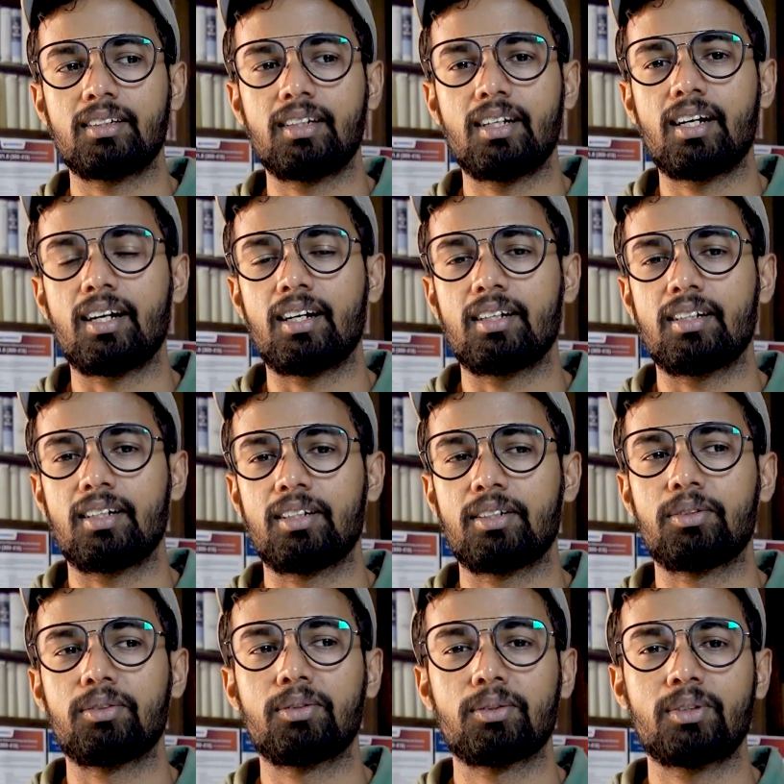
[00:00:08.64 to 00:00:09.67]
Yeah,
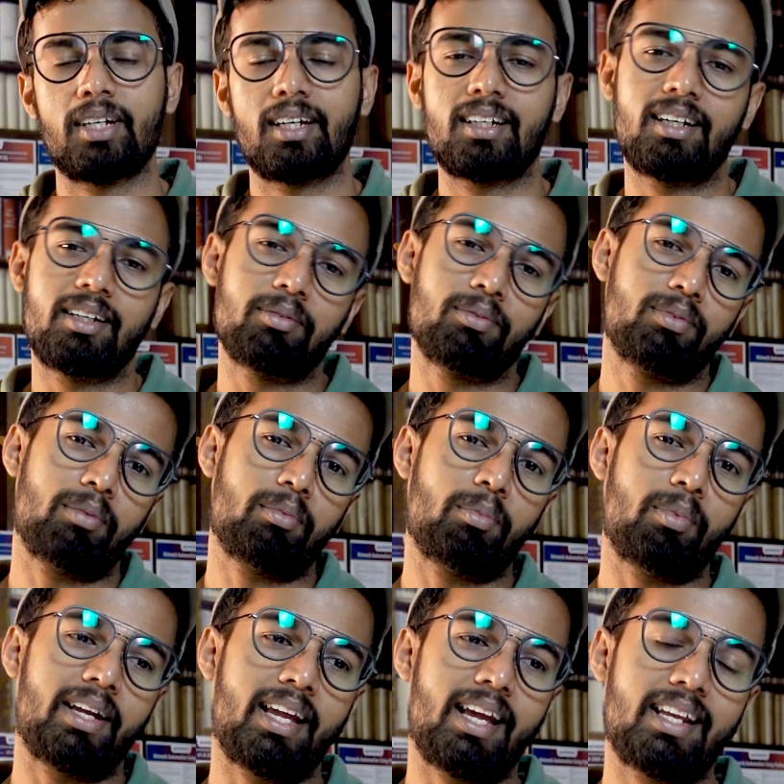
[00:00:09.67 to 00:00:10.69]
you know that from a
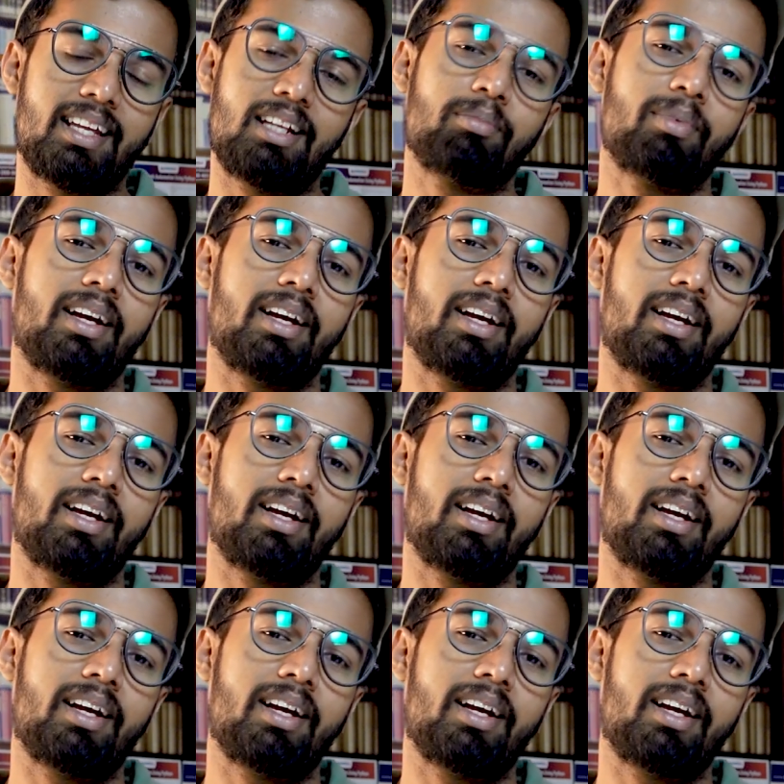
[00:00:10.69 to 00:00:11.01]
mechanical